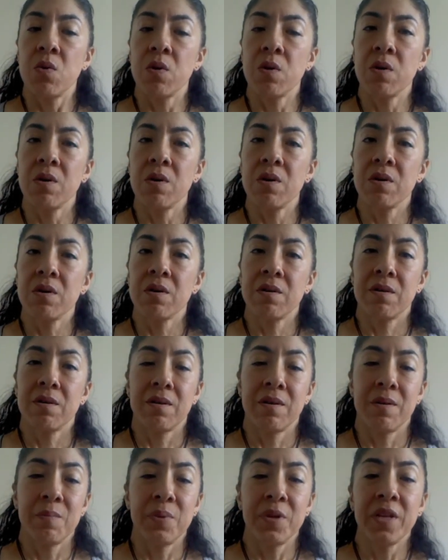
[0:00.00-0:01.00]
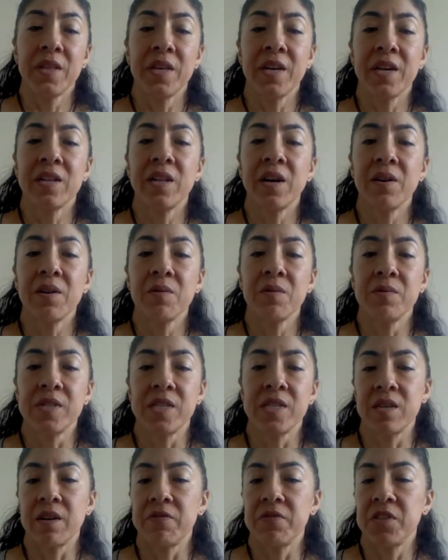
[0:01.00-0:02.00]
or completely
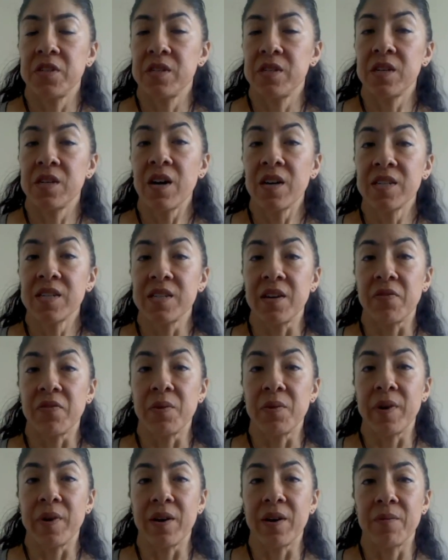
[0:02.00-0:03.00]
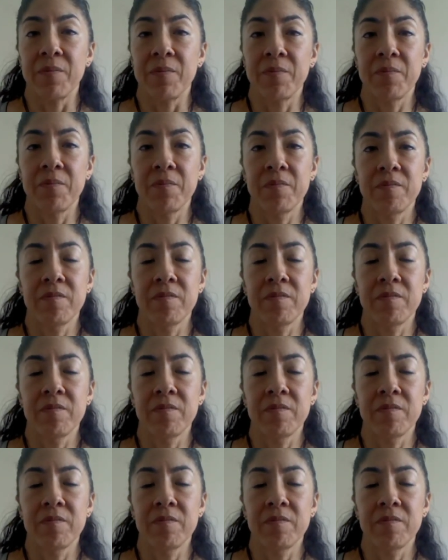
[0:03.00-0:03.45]
cluttered with stuff just tossed everywhere?